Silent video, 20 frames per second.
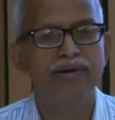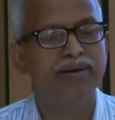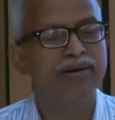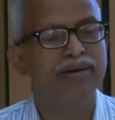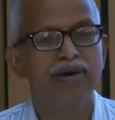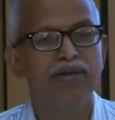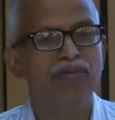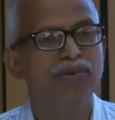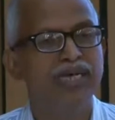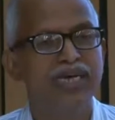
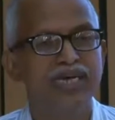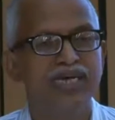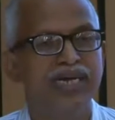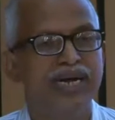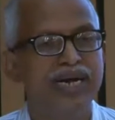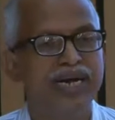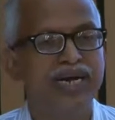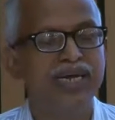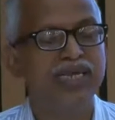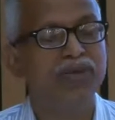It will be just
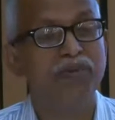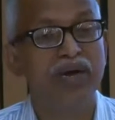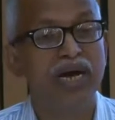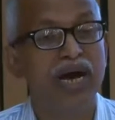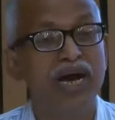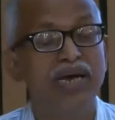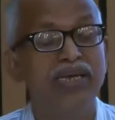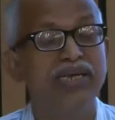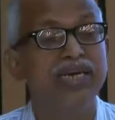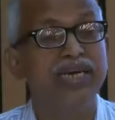condensed
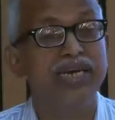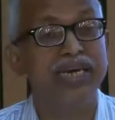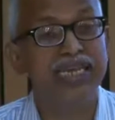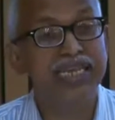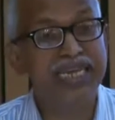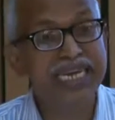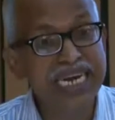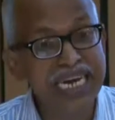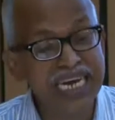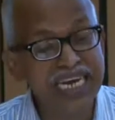because it
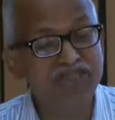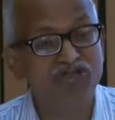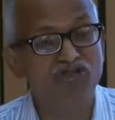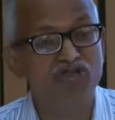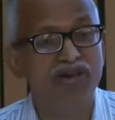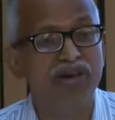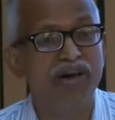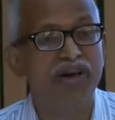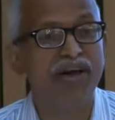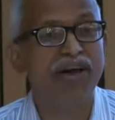has reached
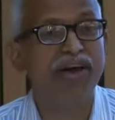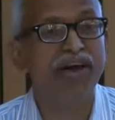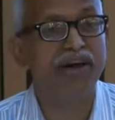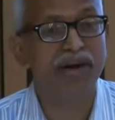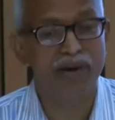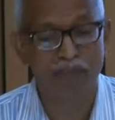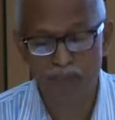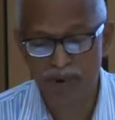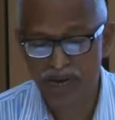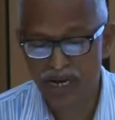a
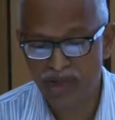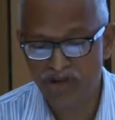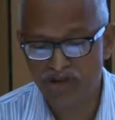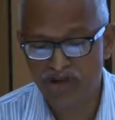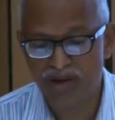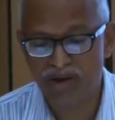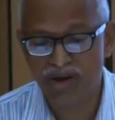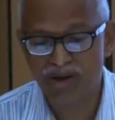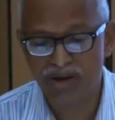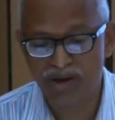
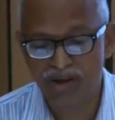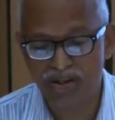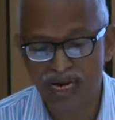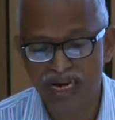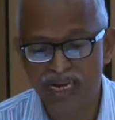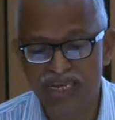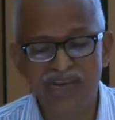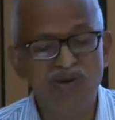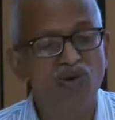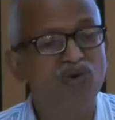temperature that
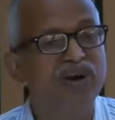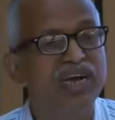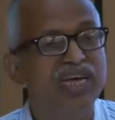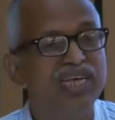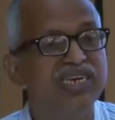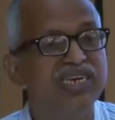is known as